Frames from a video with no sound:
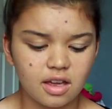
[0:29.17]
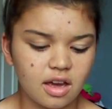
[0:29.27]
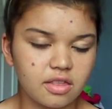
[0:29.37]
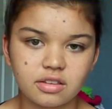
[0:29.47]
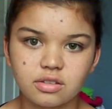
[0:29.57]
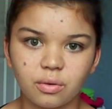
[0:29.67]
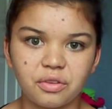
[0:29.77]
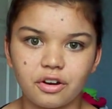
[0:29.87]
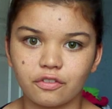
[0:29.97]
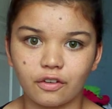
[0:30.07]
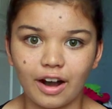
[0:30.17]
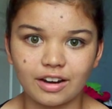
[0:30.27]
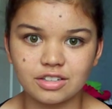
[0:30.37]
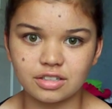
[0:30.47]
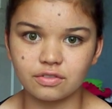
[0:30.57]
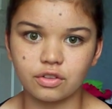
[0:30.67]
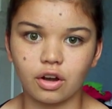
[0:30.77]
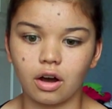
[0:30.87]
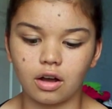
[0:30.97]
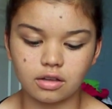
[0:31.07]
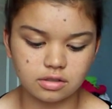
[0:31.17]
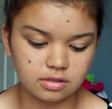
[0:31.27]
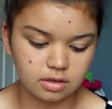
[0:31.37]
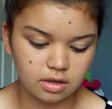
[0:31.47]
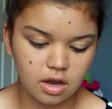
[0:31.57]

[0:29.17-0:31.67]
And this is only a fraction of the cost.